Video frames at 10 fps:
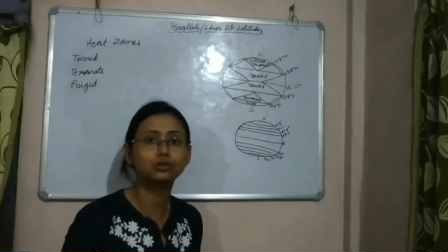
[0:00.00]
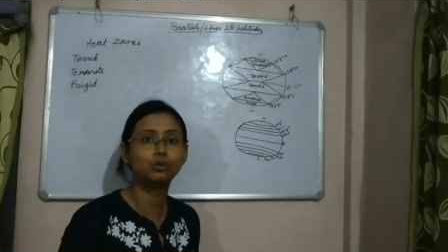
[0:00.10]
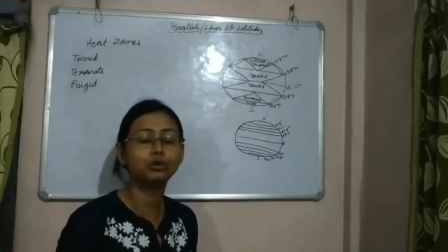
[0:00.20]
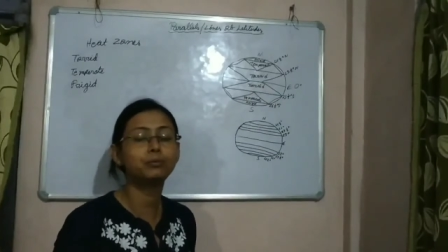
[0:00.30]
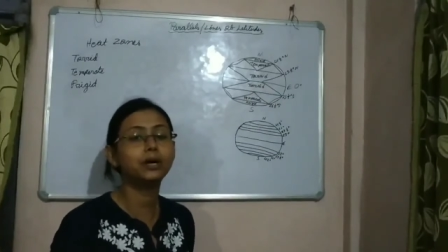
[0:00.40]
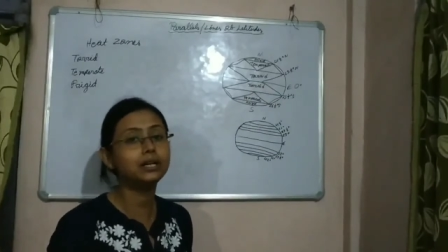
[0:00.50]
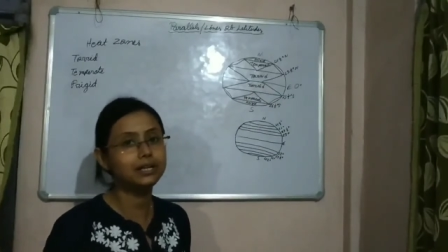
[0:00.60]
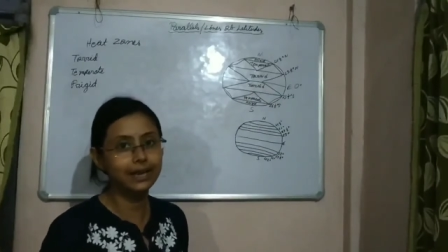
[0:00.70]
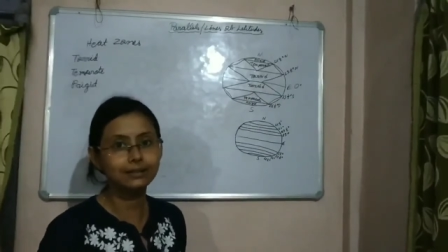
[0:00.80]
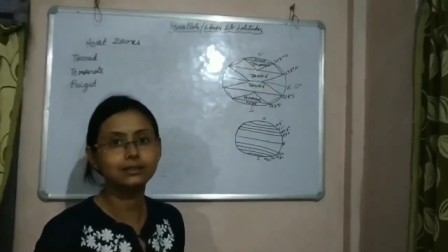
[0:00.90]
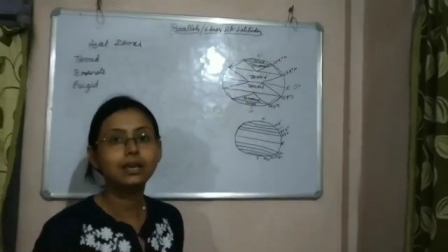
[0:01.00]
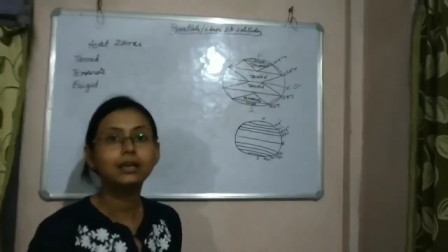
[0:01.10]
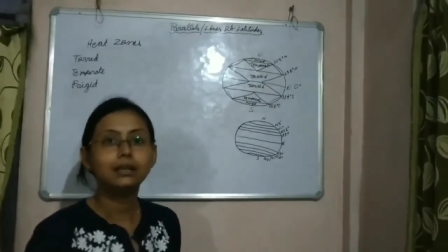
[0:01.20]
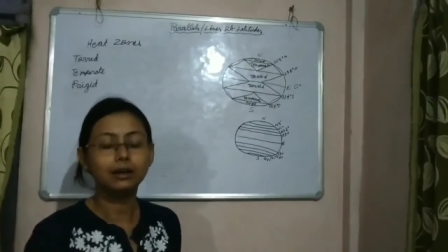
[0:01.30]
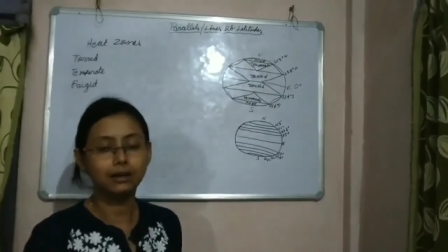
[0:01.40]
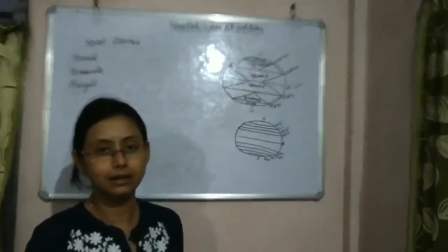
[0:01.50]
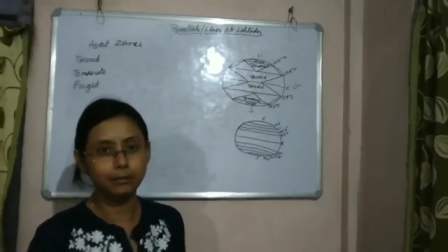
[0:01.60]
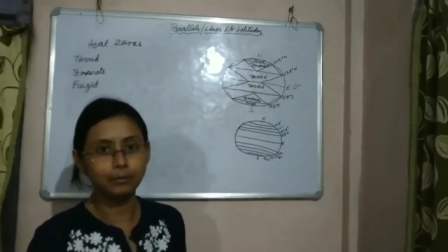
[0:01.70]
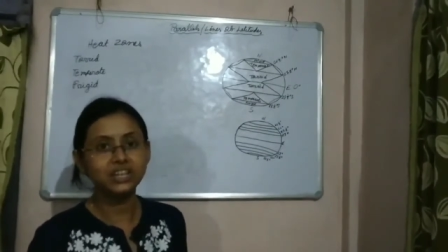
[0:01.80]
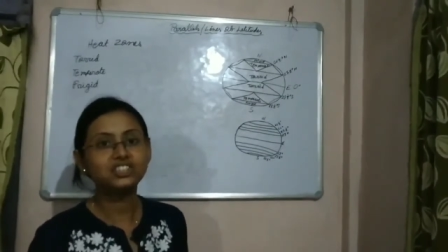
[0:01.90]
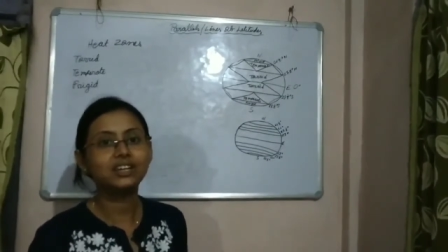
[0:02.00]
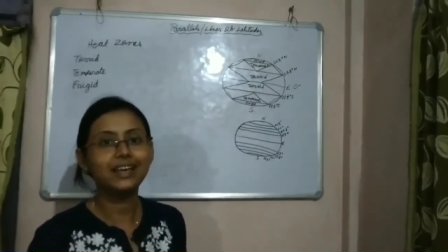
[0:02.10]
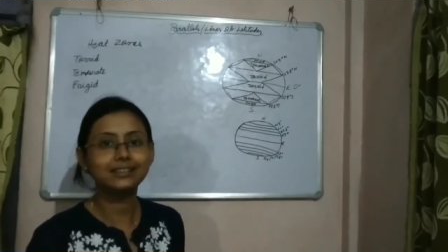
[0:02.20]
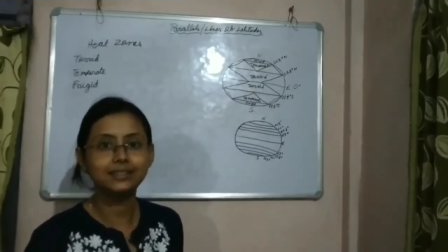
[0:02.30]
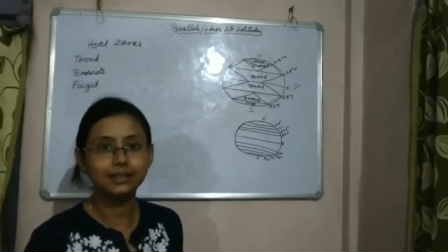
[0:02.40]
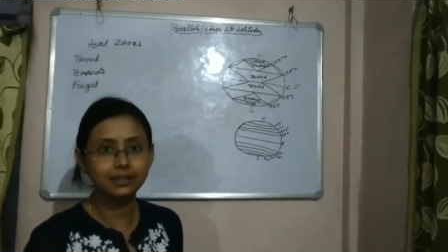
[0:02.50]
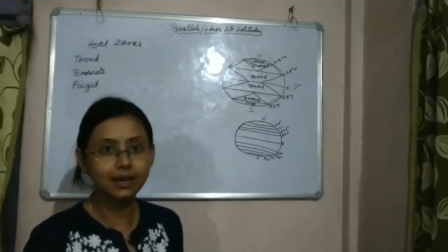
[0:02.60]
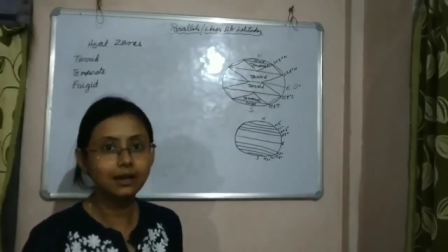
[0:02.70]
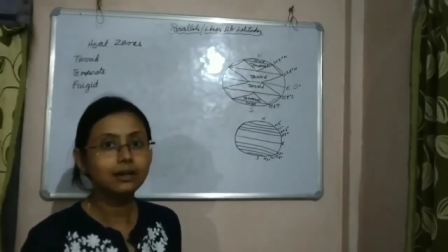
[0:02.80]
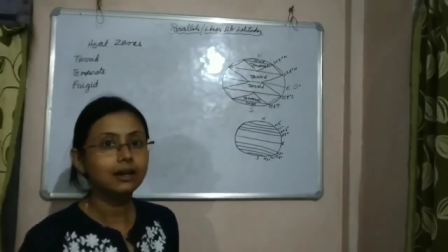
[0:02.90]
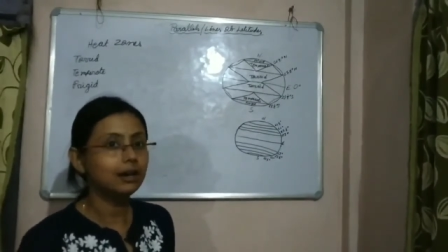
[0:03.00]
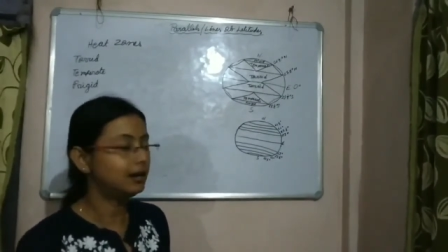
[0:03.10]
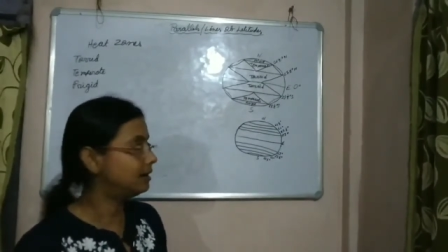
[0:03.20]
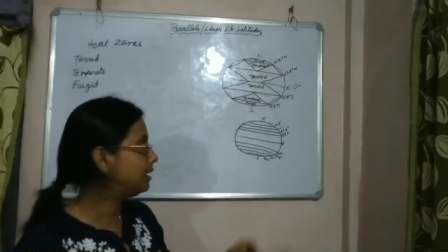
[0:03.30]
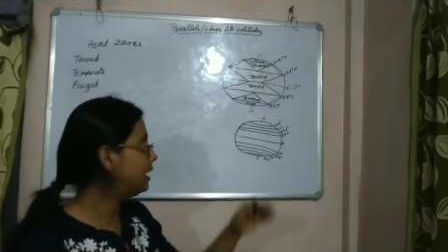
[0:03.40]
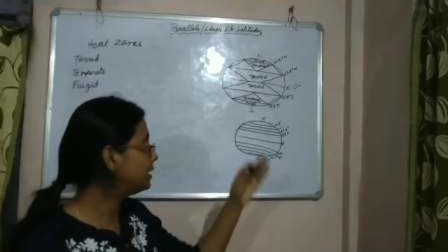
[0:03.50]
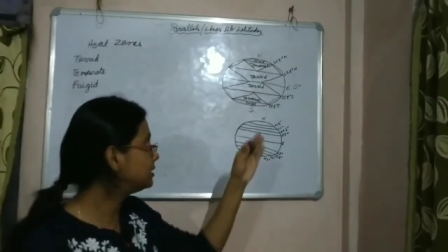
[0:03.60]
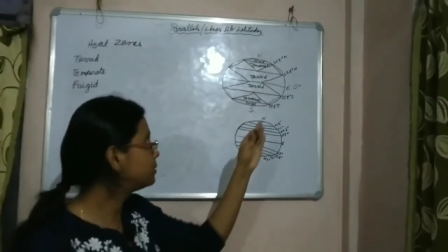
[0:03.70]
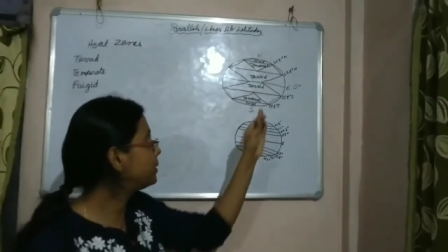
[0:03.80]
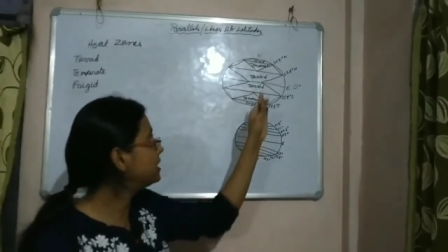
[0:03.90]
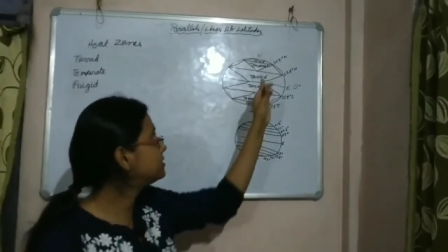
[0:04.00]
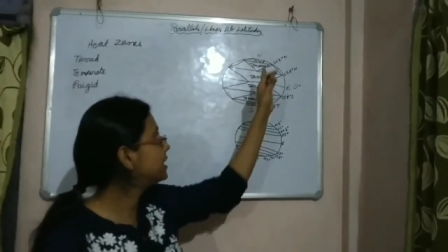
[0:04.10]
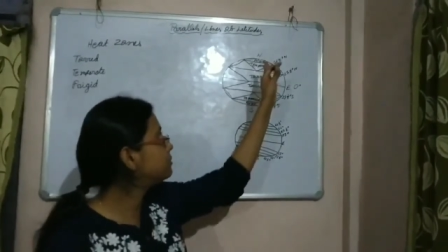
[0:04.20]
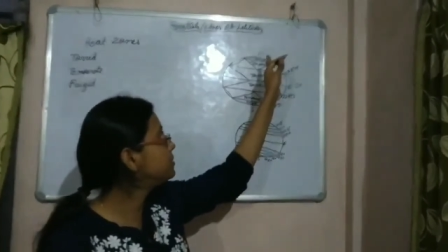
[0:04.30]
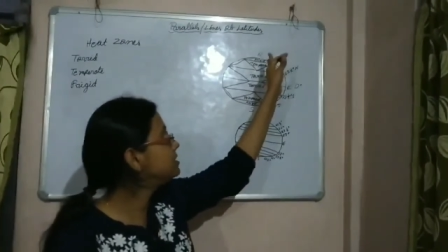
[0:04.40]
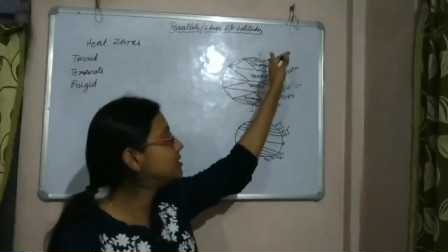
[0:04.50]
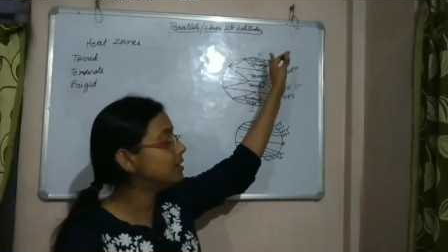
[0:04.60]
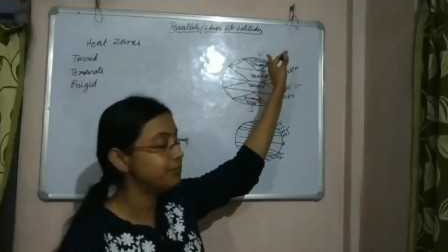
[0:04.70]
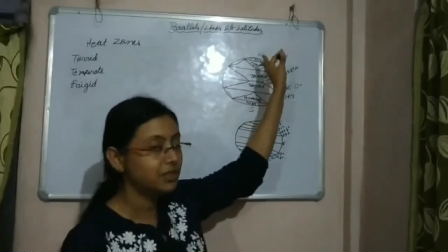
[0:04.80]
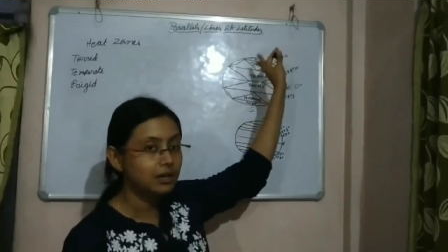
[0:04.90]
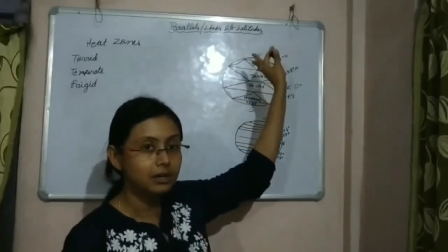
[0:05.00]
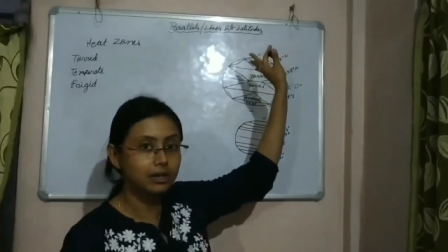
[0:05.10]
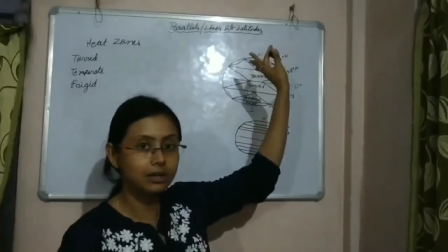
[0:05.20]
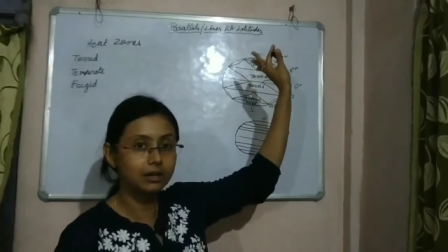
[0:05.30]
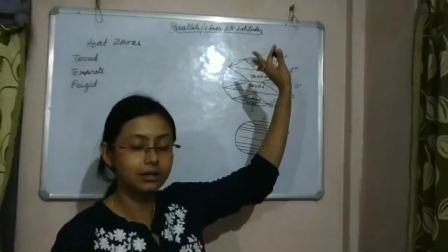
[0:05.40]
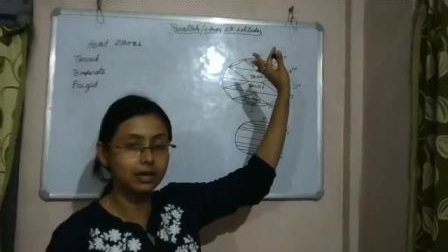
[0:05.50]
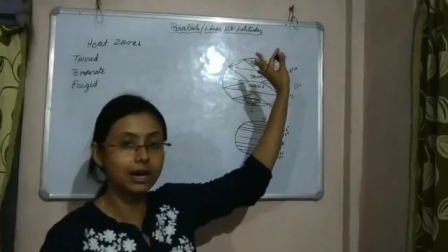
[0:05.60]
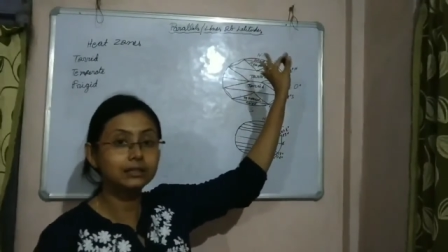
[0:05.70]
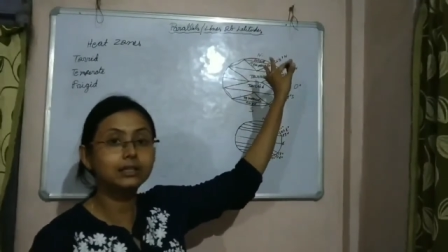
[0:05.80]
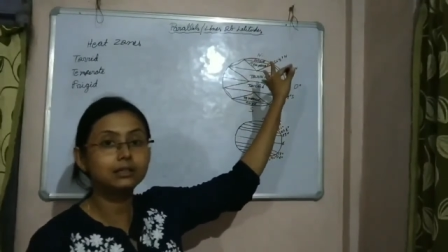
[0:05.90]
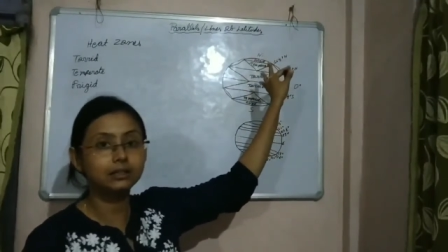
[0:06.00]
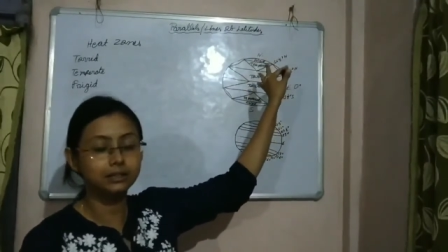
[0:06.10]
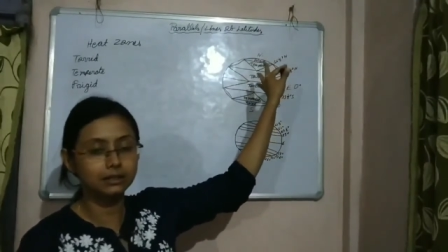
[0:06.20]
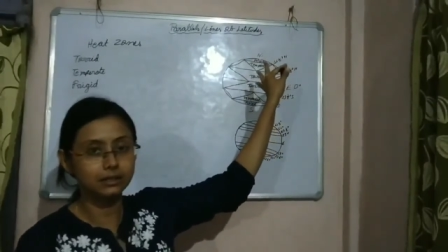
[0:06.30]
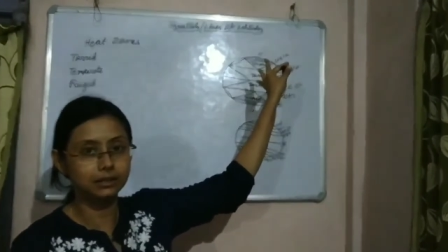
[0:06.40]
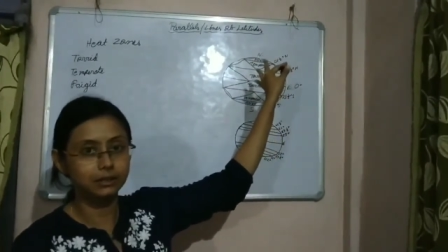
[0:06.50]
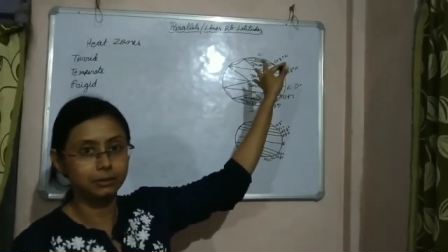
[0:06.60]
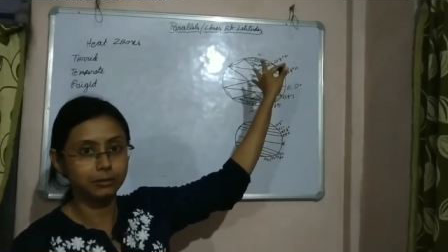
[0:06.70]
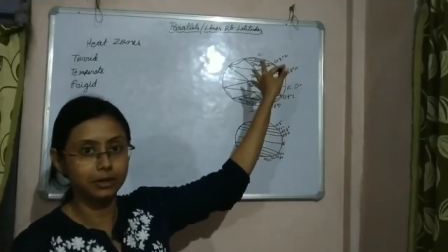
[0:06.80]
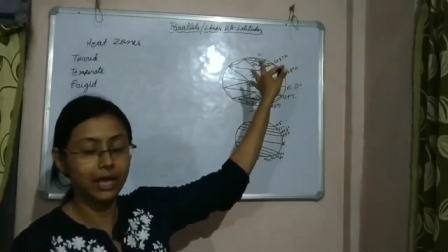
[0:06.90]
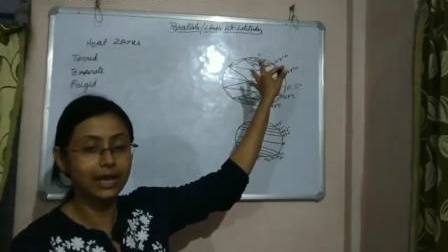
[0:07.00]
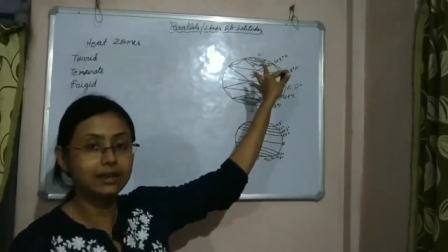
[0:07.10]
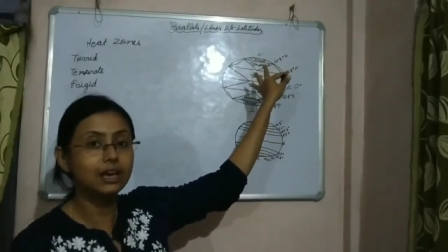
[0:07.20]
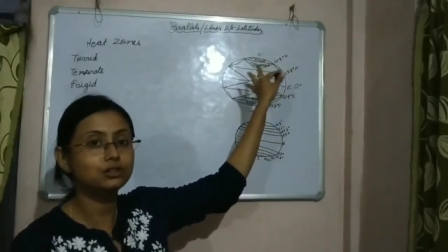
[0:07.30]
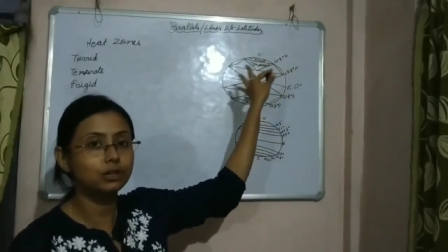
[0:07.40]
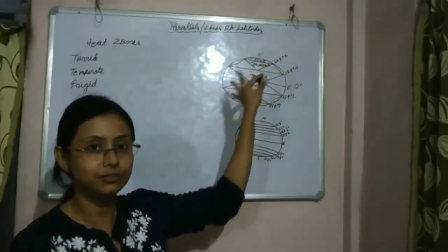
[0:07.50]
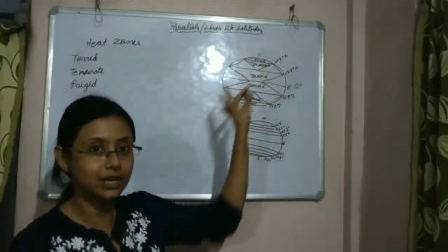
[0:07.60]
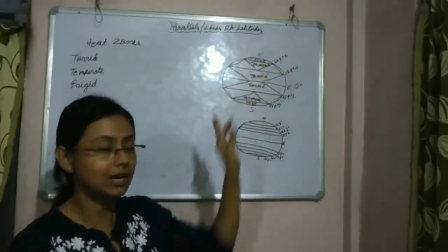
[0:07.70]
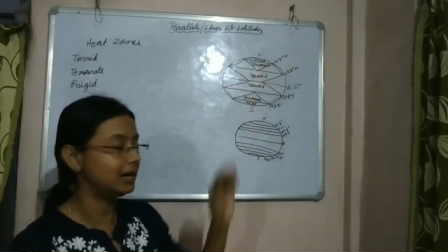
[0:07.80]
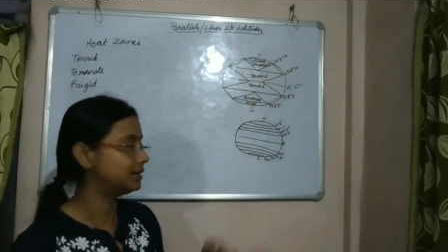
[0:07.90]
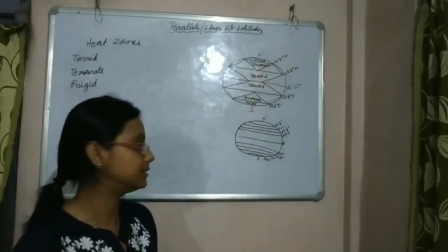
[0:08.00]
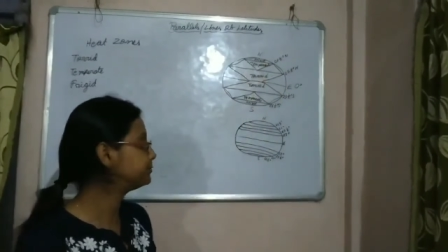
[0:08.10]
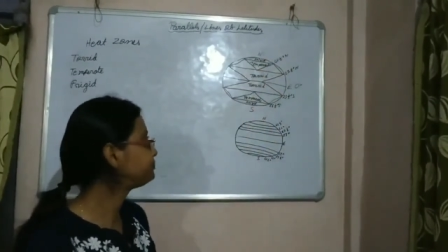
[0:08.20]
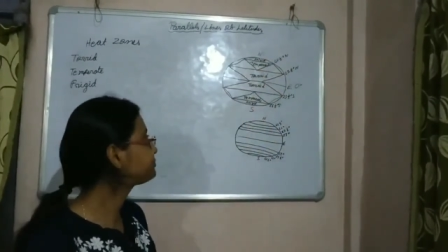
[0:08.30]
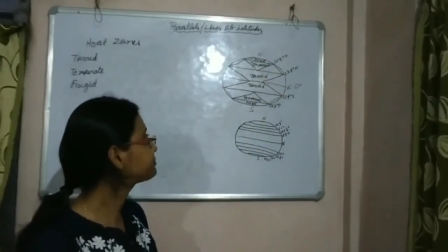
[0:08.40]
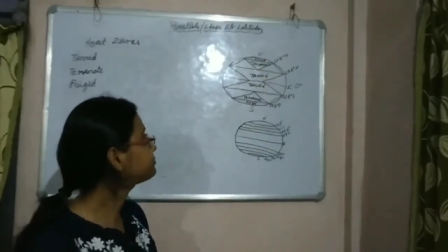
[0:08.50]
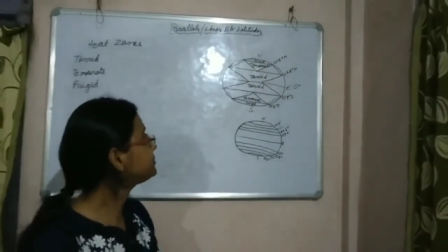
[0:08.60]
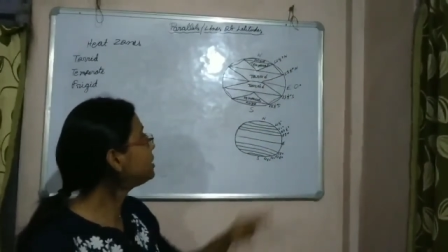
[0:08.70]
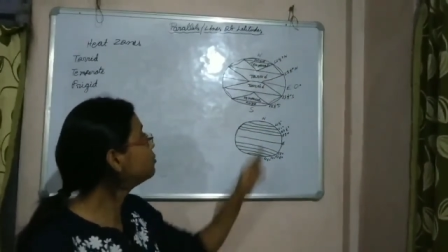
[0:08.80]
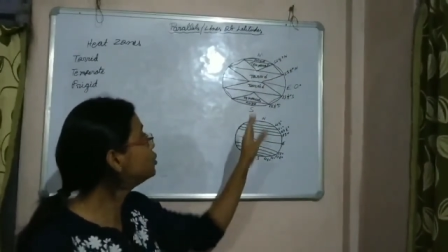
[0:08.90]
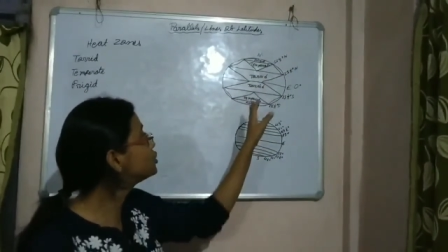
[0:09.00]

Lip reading: cold, but yes, much less than the other parts, that means the other areas of the earth. Most